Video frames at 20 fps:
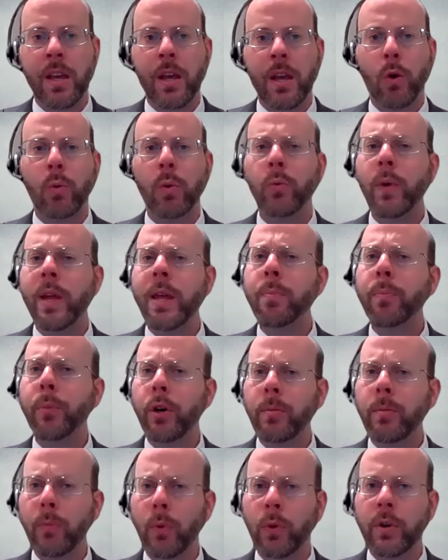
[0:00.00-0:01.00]
When we
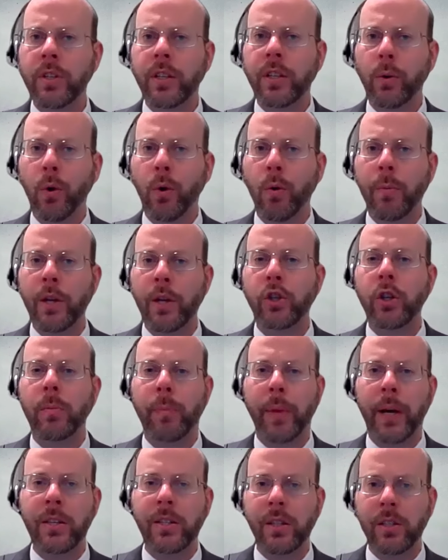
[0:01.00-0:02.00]
put more zero emission
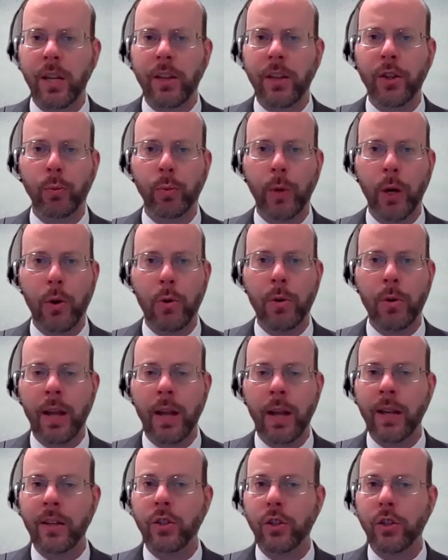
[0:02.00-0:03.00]
buses on the road,
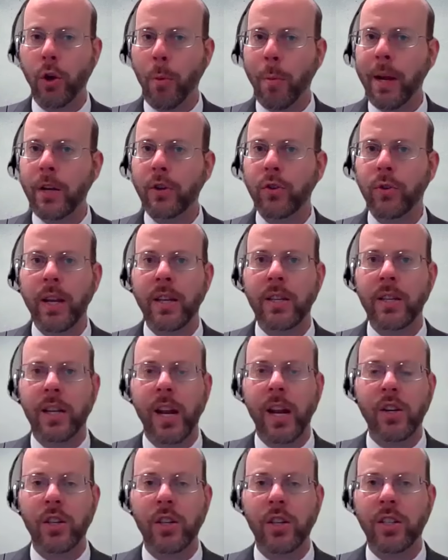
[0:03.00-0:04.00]
as so many transit
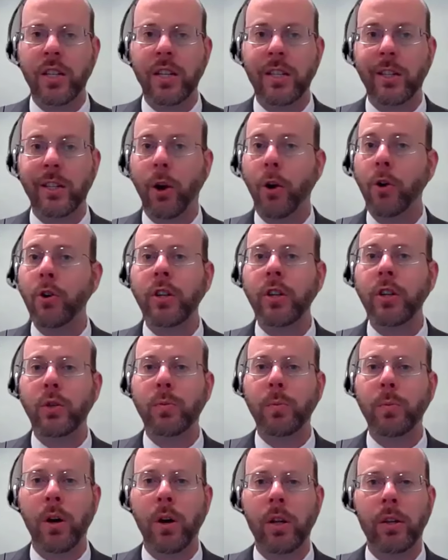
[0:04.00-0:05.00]
agencies, large and
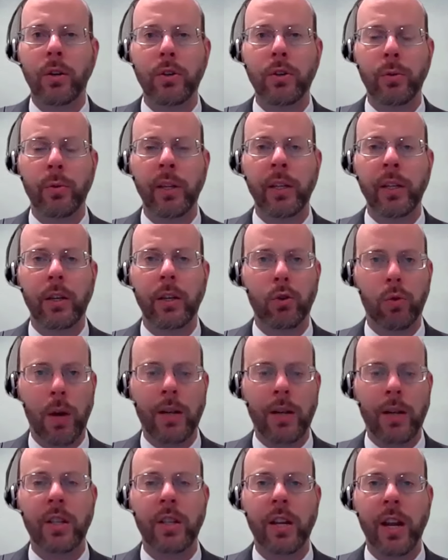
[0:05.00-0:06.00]
small, are doing
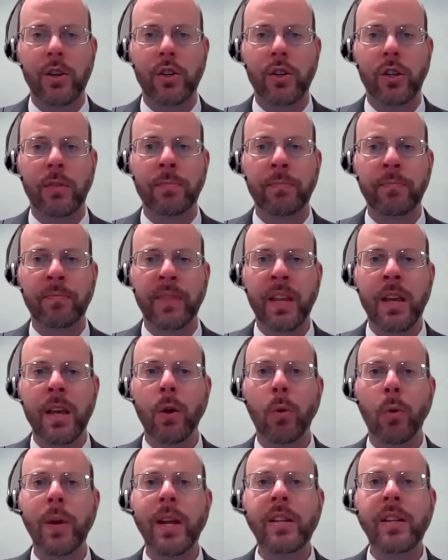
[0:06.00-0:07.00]
across the nation,
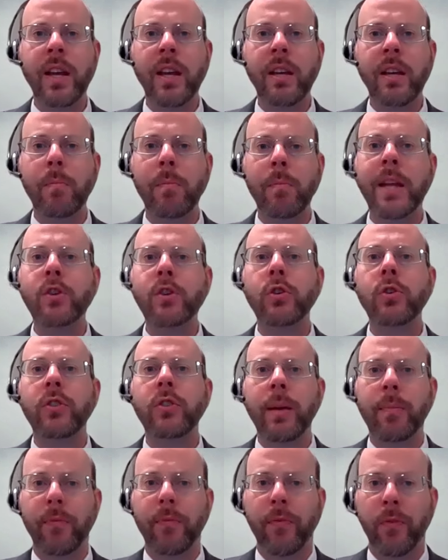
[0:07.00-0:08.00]
we take a major
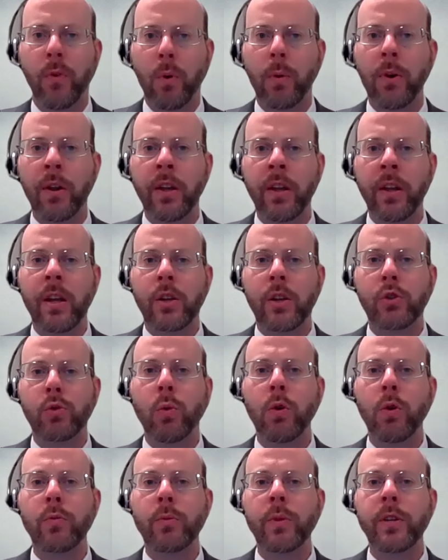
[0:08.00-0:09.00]
step forward
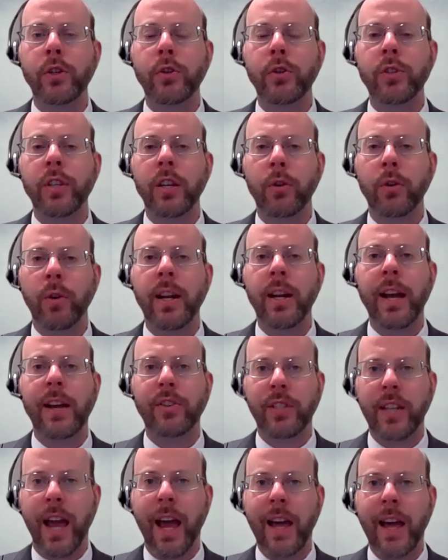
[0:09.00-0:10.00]
toward reducing
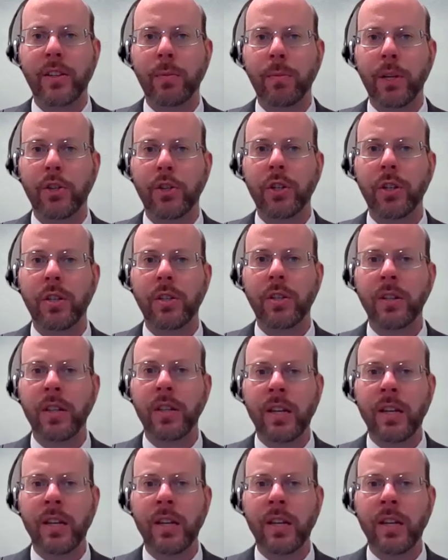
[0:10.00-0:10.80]
greenhouse gas emissions.